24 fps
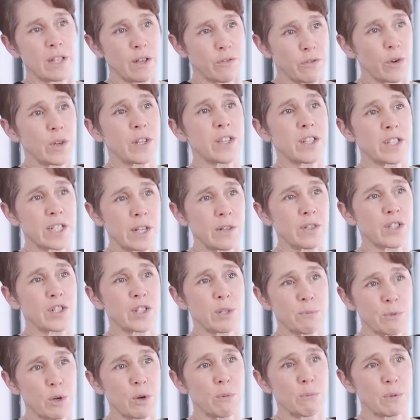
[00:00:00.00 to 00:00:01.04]
avoid the
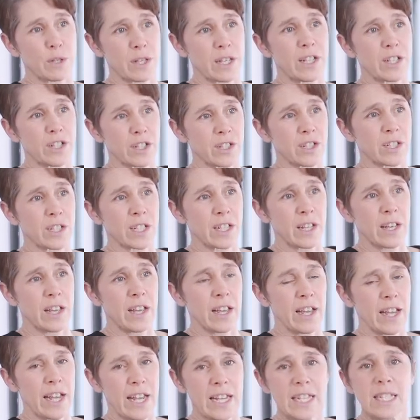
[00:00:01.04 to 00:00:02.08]
downstream complications.
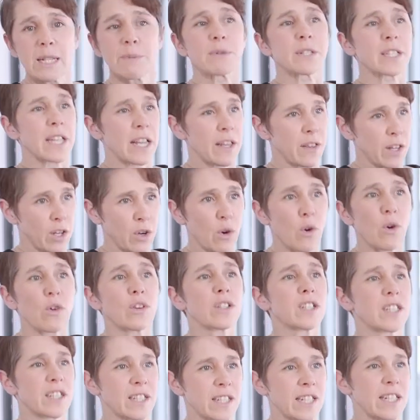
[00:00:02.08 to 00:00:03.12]
80% of the
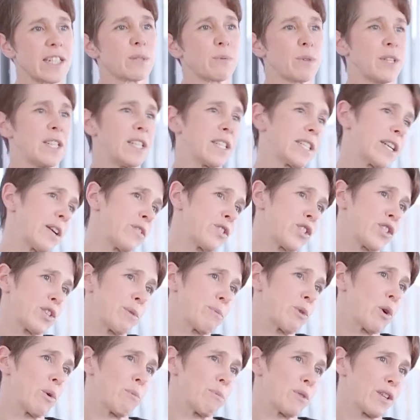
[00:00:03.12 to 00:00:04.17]
cost sits with these
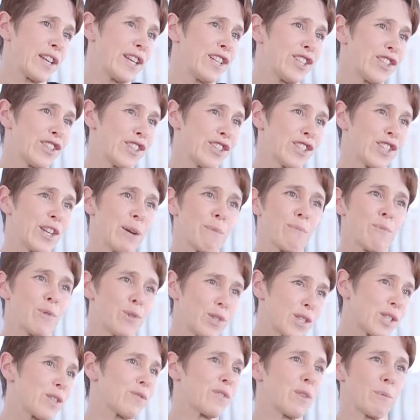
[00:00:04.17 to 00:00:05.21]
downstream complications, yet
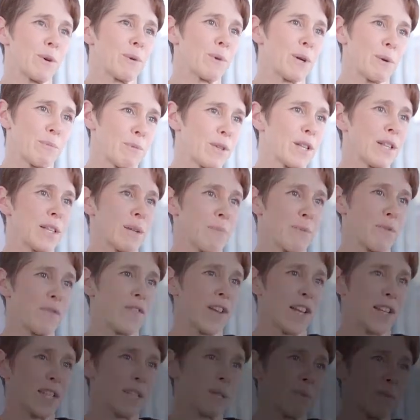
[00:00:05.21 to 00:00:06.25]
most of them are completely
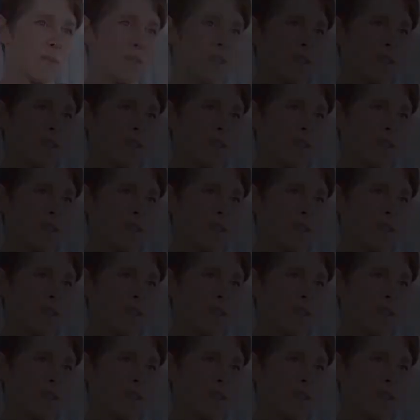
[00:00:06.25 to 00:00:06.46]
preventable.